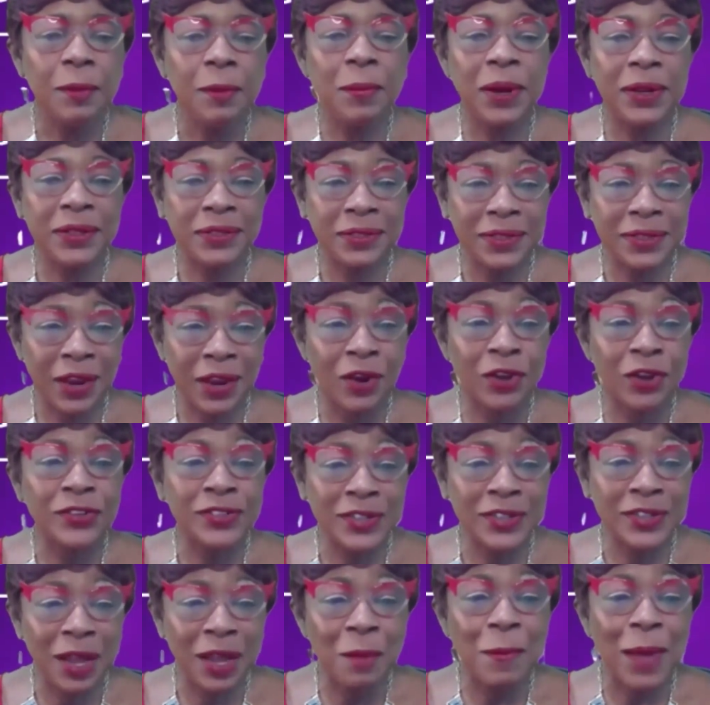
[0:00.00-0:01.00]
but there's
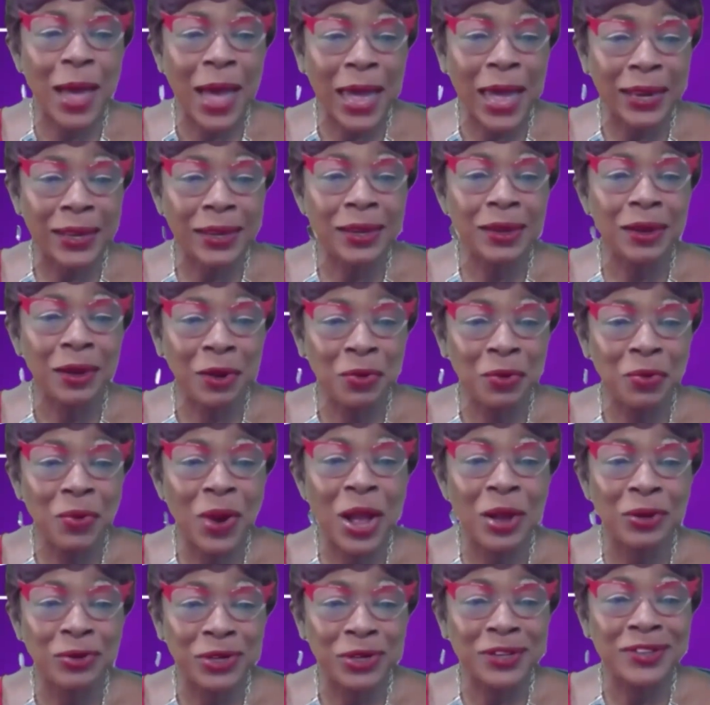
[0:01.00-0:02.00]
somebody
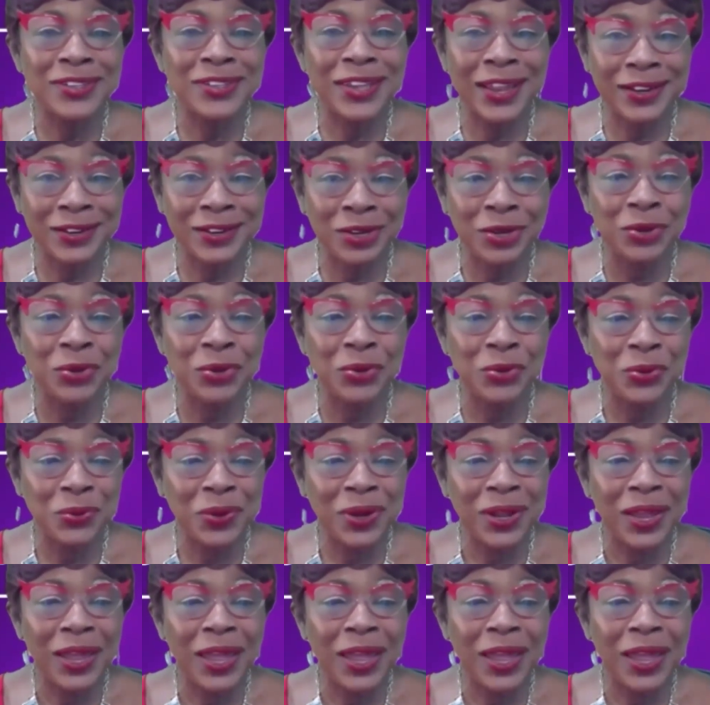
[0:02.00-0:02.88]
around us that do.